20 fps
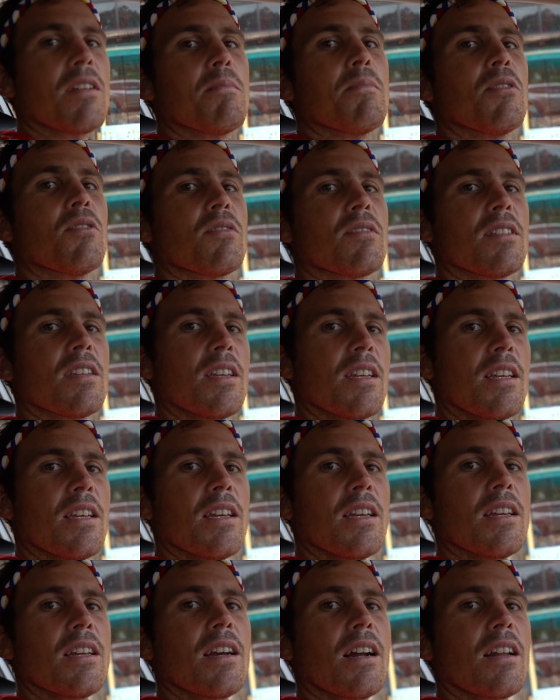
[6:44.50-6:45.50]
milk
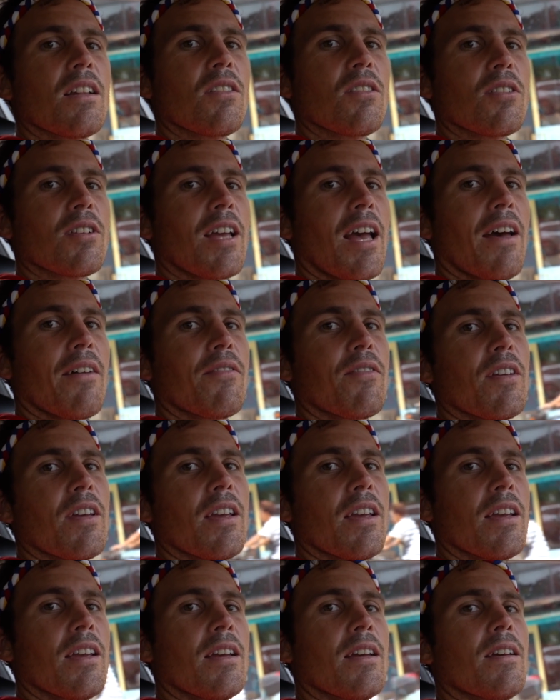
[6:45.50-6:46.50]
tea, kind of little
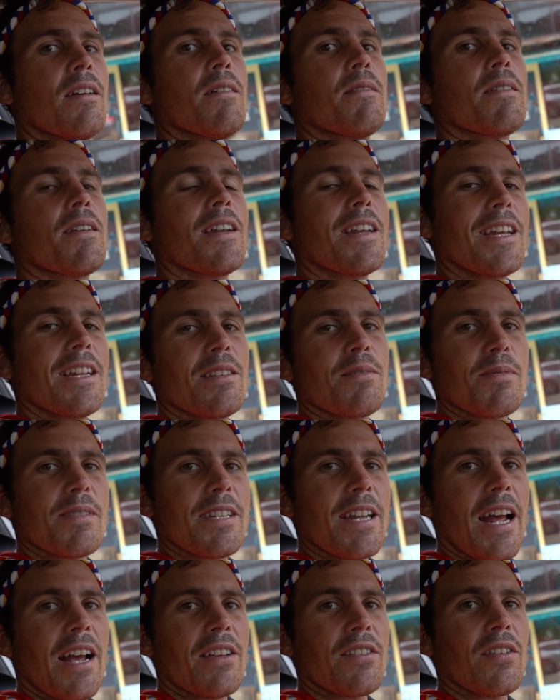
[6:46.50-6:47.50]
cafe. Gonna get some
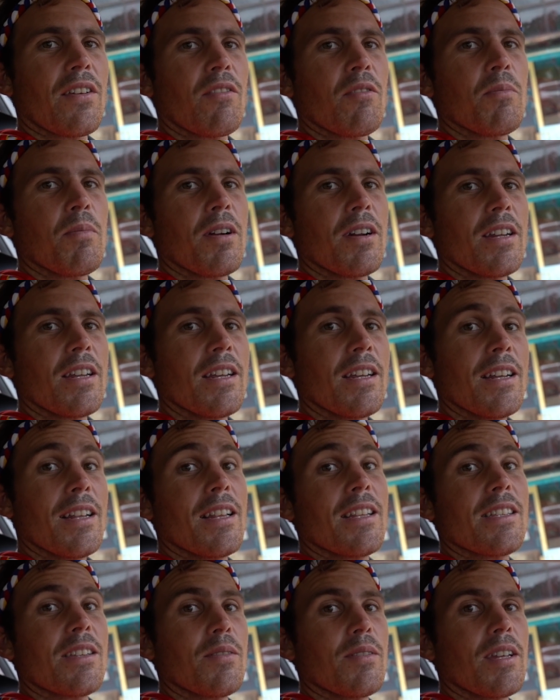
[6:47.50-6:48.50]
snacks for everybody.
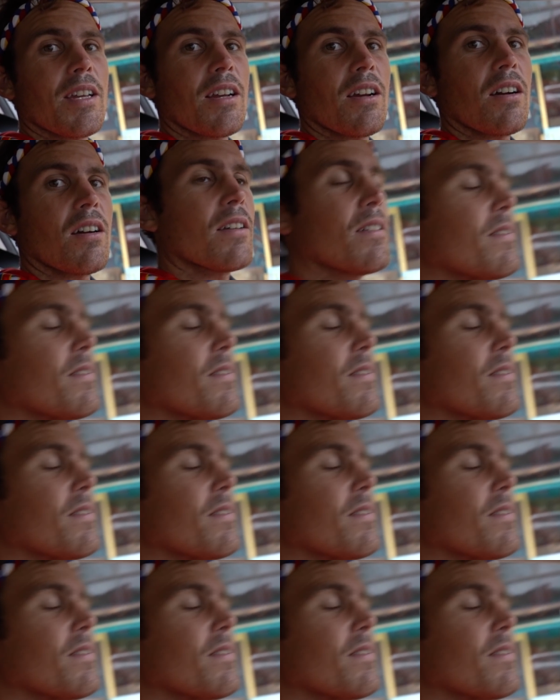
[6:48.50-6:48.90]
Let's see what they got.